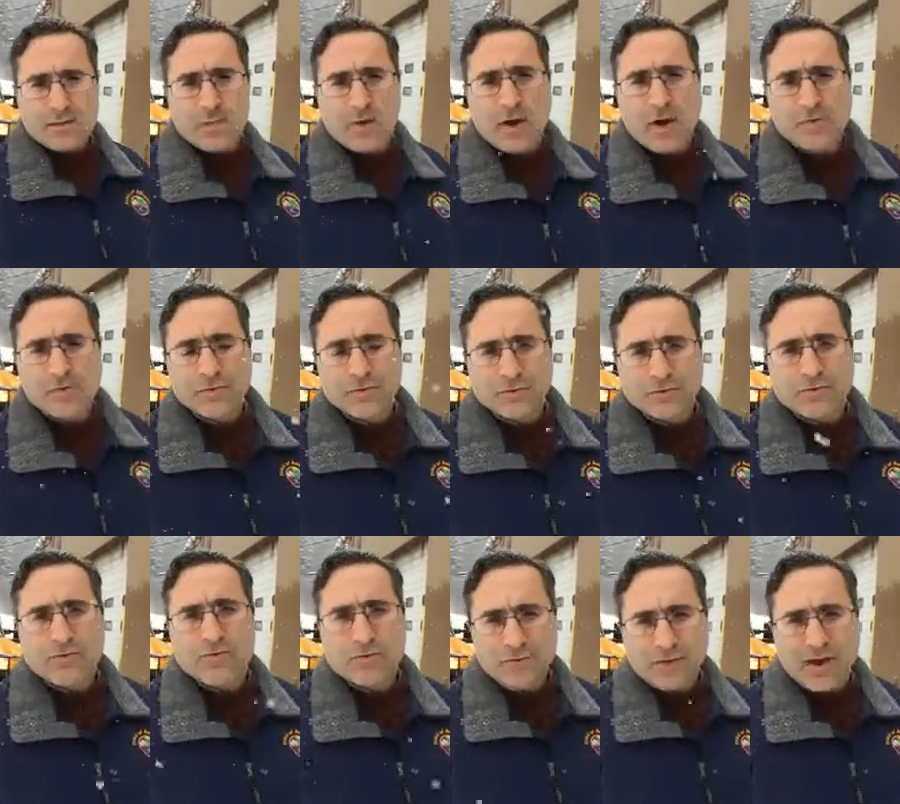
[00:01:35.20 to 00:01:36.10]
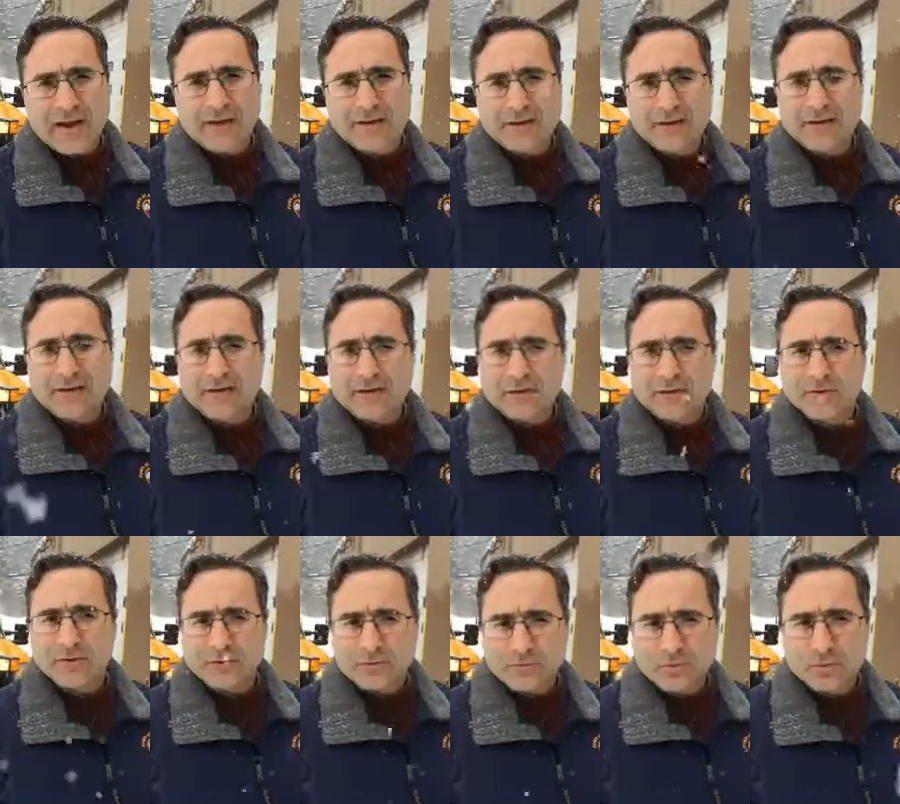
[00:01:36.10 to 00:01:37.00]
We're also trying to clear
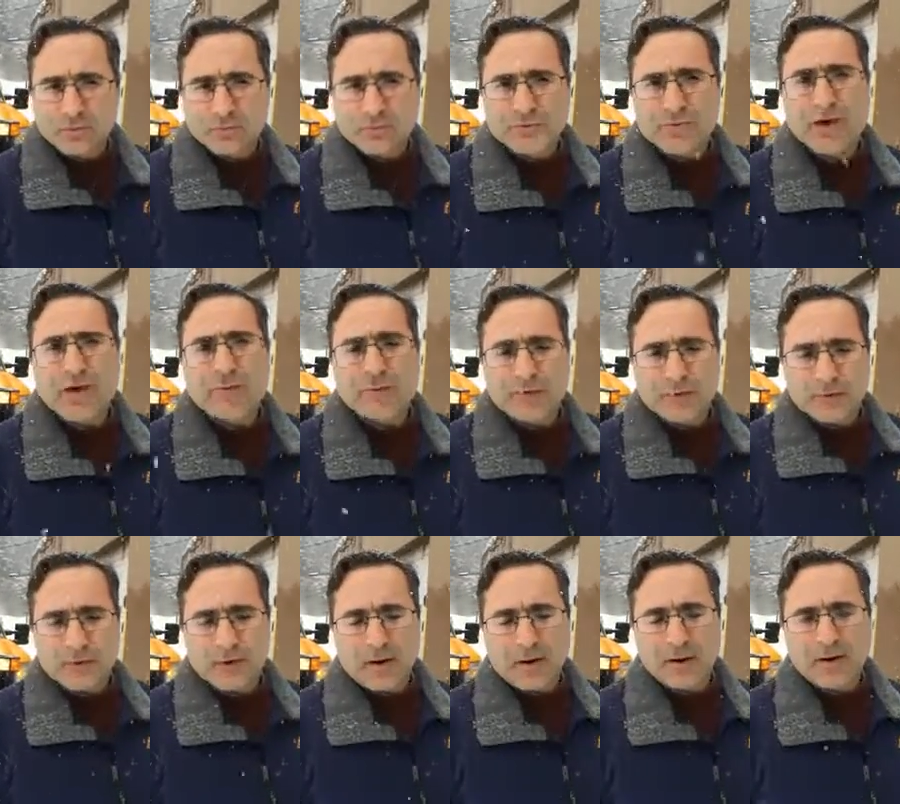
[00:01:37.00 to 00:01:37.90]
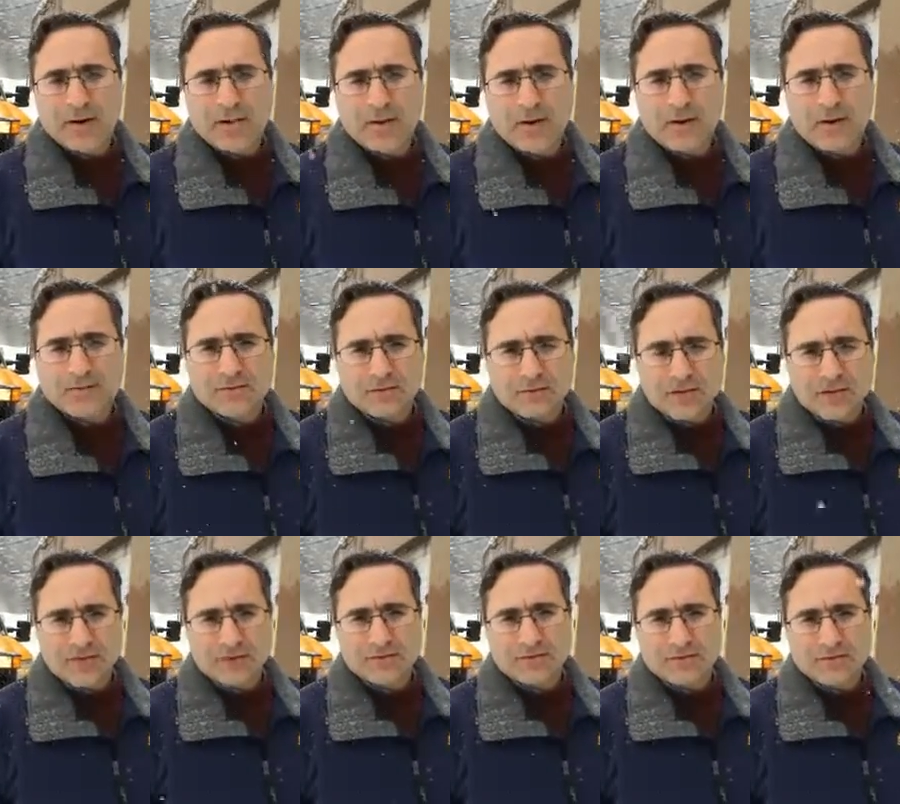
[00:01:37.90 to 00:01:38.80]
the schools out, their parking lots and
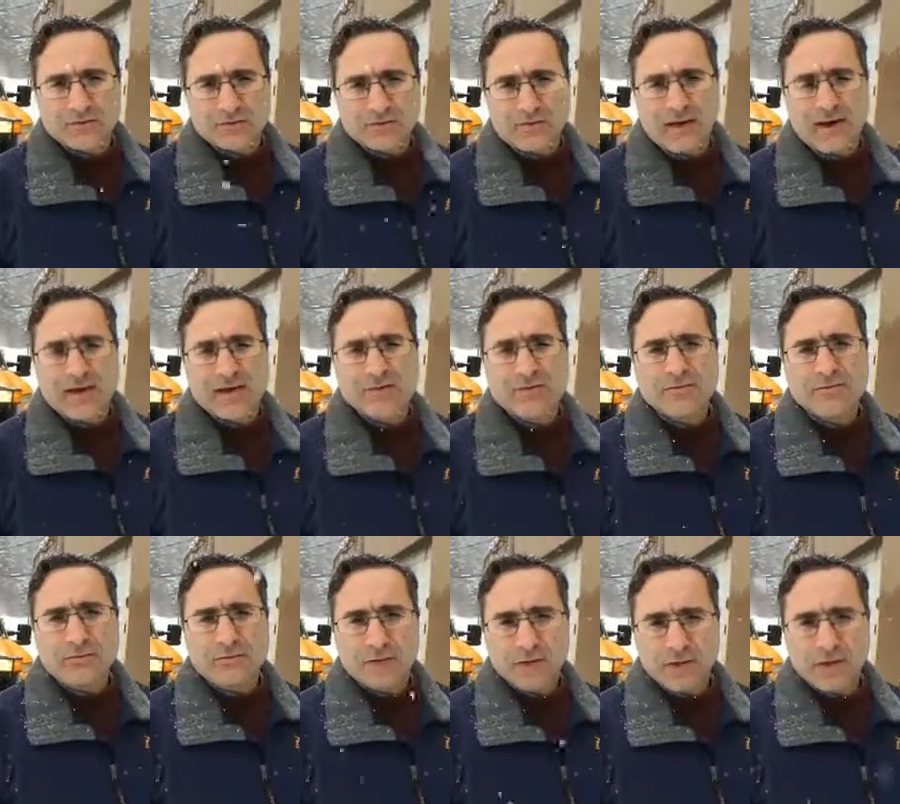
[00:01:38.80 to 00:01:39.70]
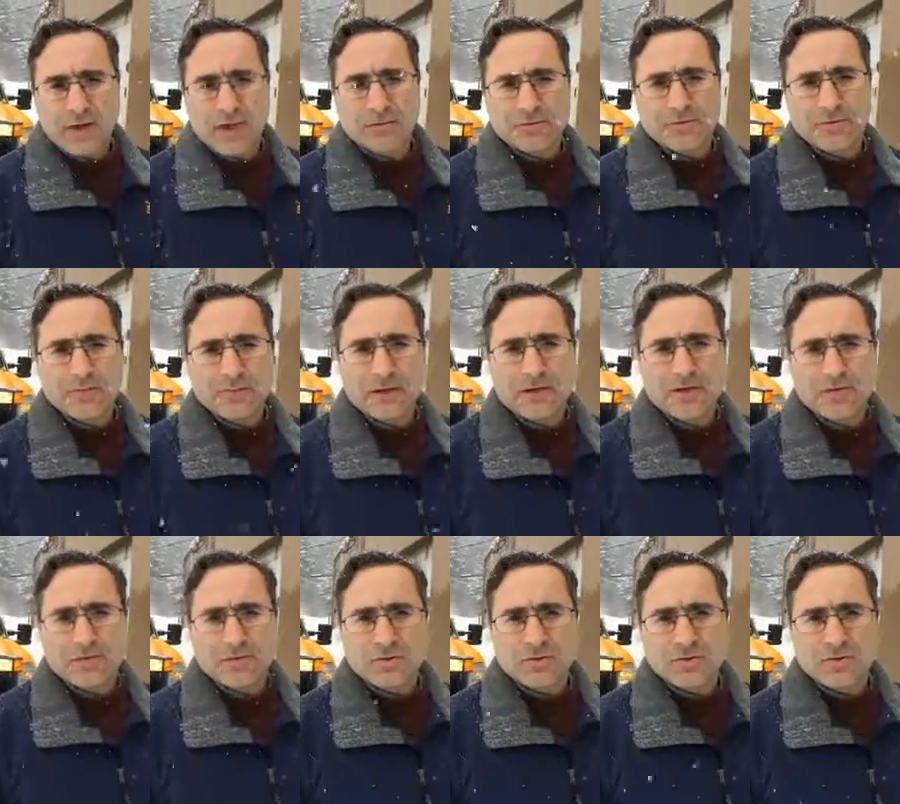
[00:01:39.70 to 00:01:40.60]
access drives, and also make
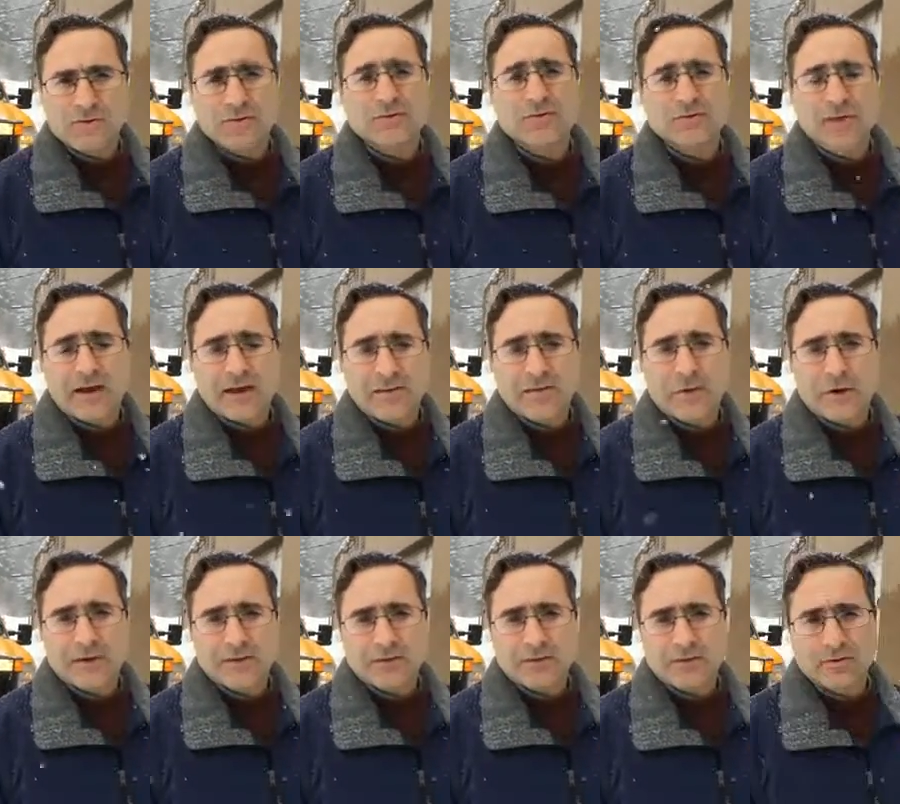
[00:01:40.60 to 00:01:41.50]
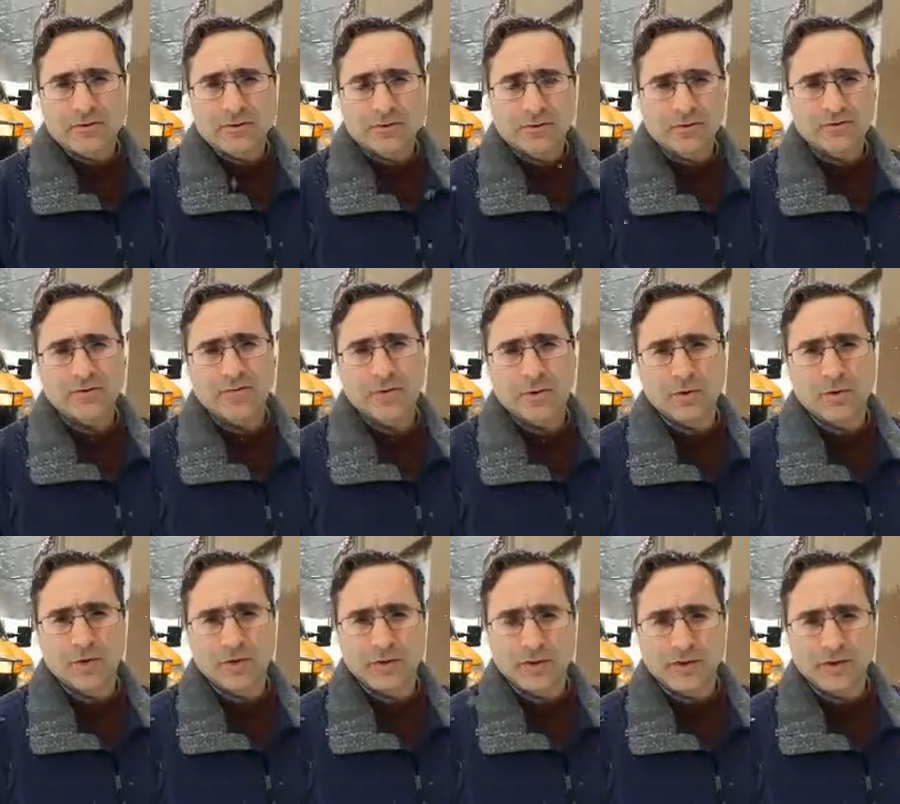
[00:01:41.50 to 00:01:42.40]
sure that sidewalks are accessible
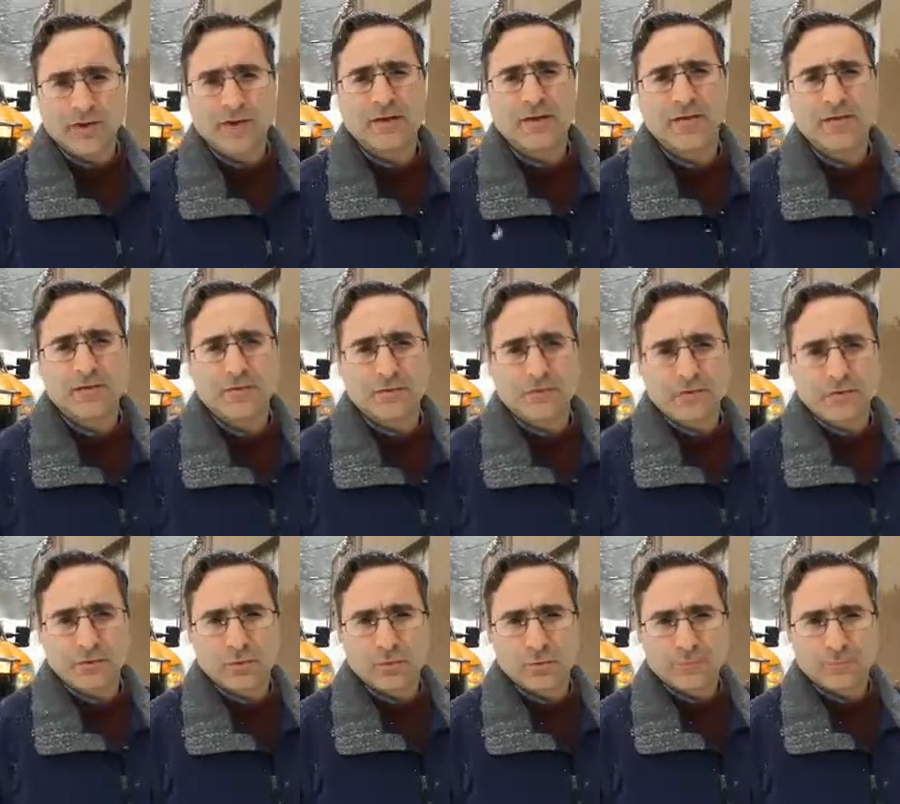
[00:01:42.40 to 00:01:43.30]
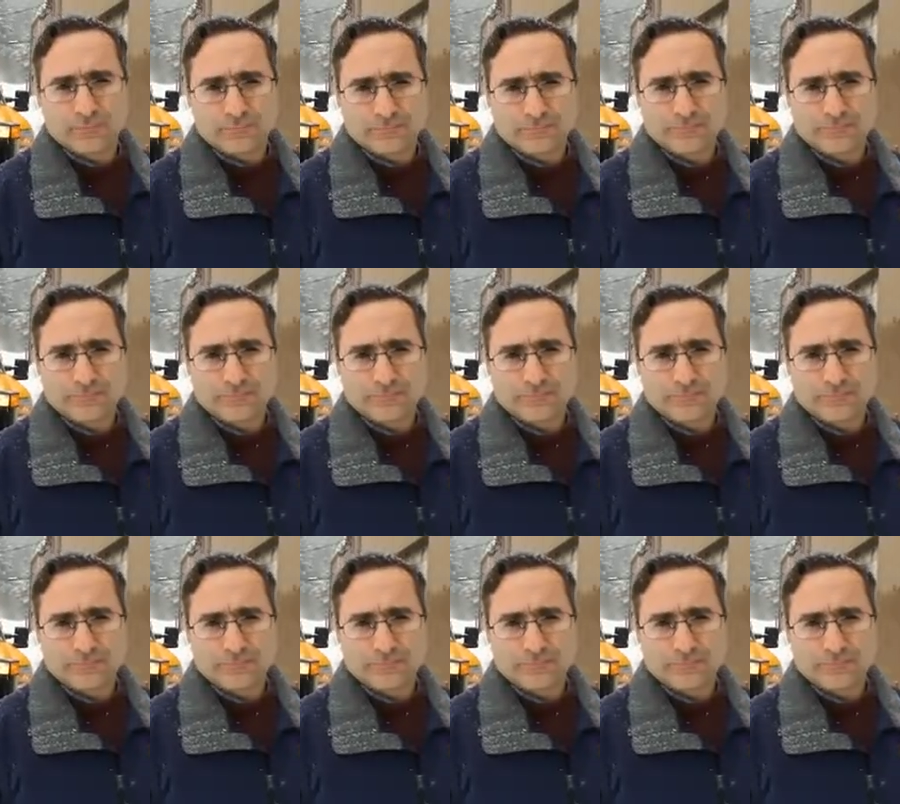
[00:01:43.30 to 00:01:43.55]
for the kids for school.